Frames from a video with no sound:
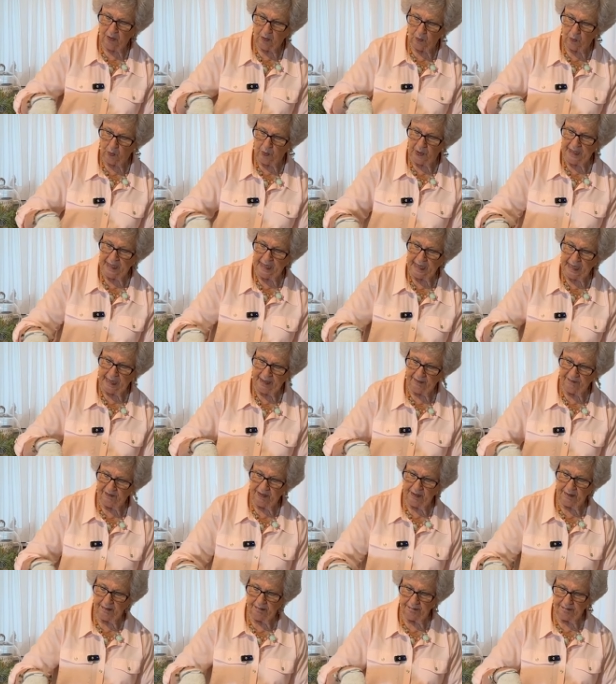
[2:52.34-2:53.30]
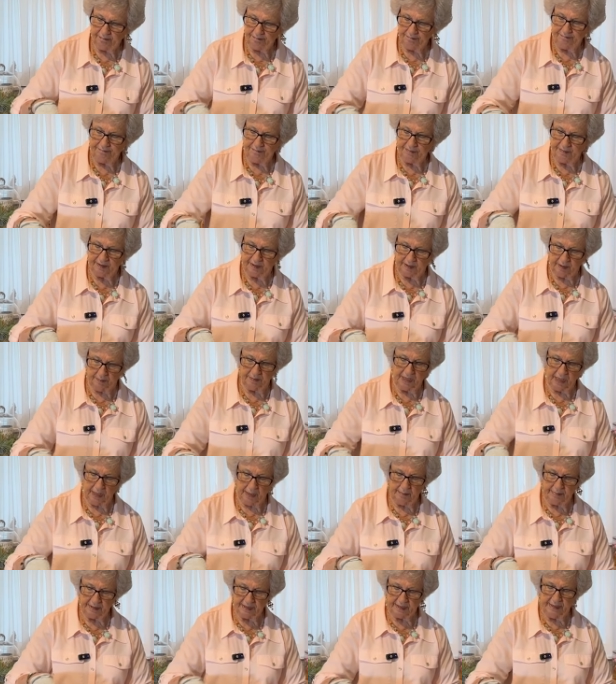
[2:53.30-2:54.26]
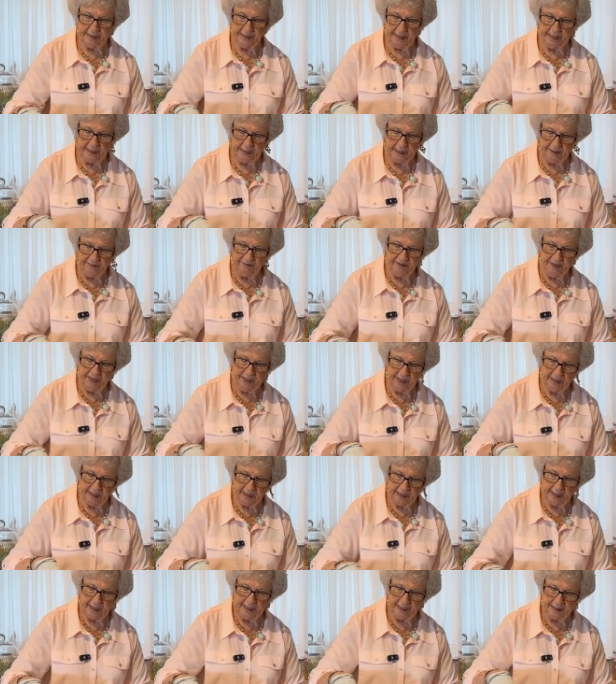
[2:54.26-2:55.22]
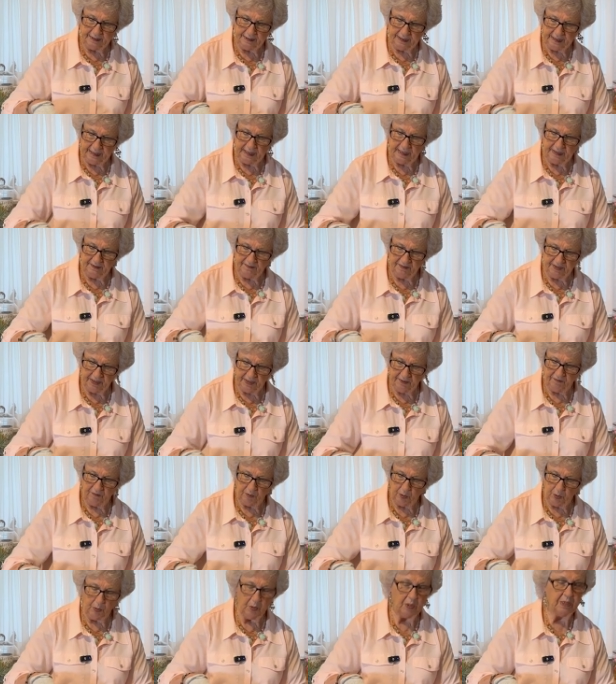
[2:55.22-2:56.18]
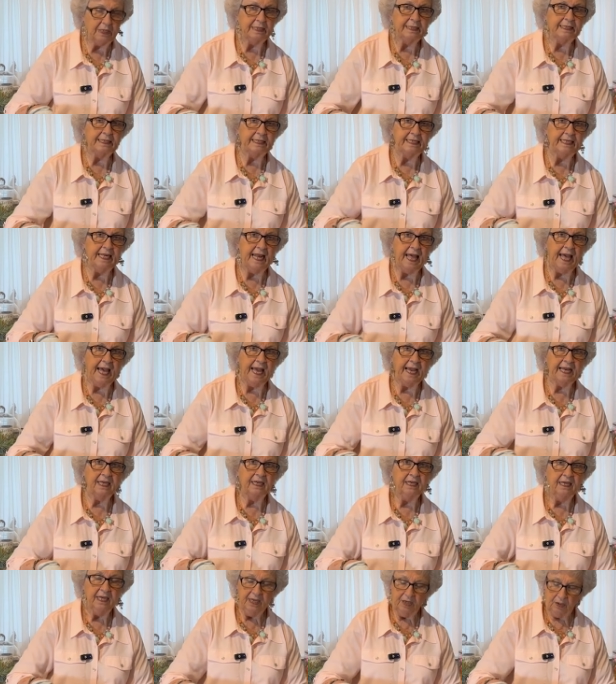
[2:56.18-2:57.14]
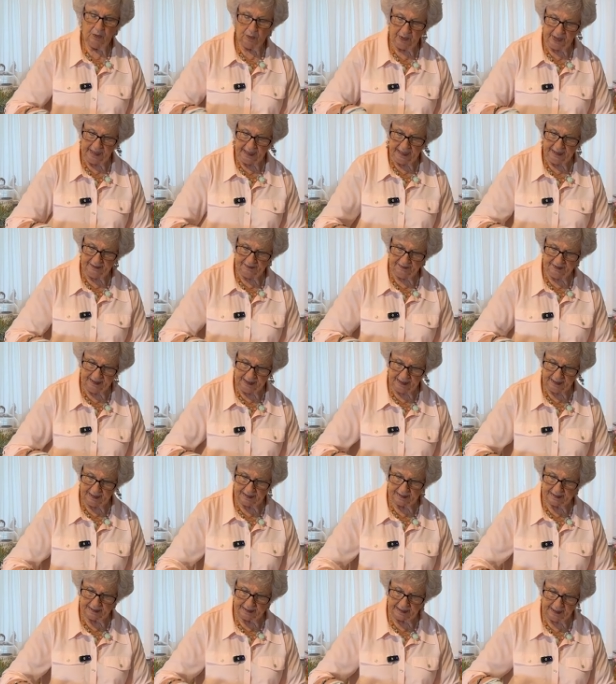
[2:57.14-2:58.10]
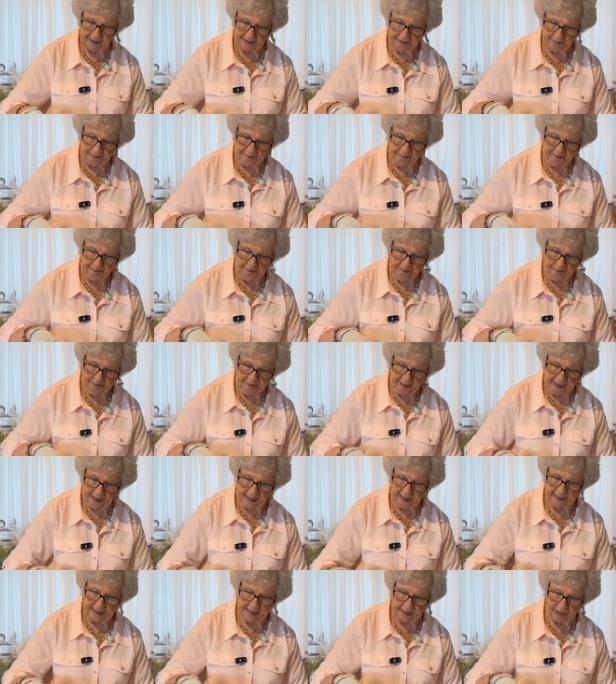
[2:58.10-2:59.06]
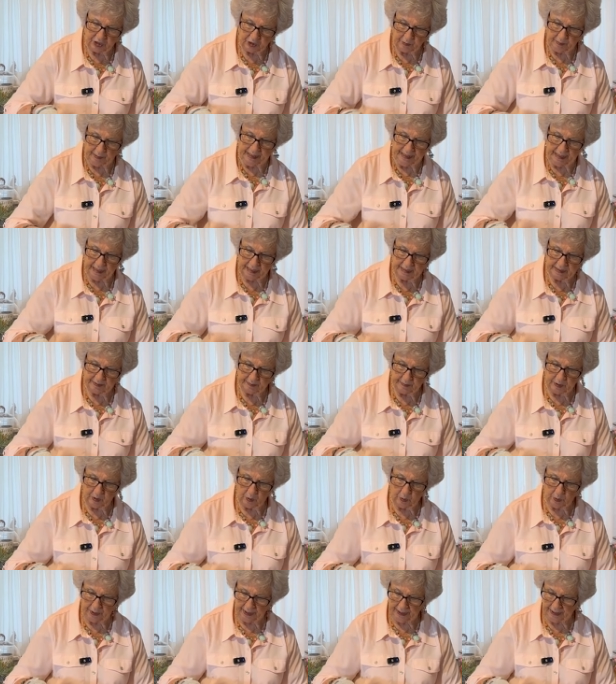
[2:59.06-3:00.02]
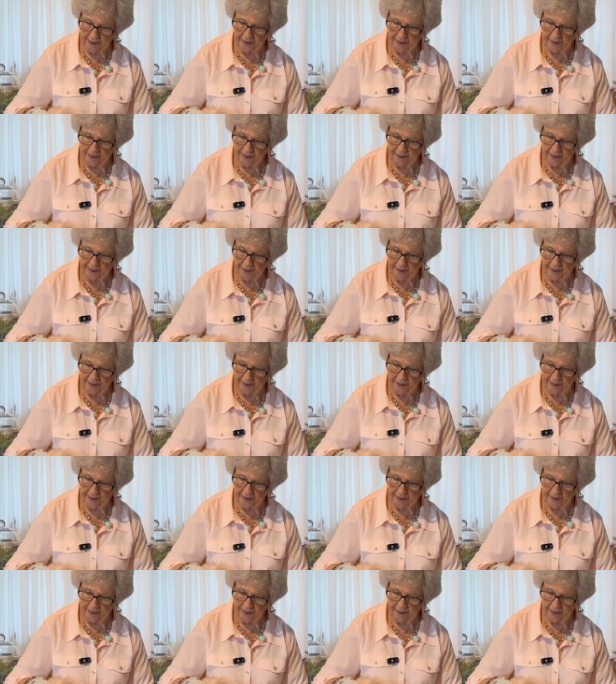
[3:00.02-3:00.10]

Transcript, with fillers: We have it sometimes in the evening, late in the evening if we want a snack, we get this. I catch my husband going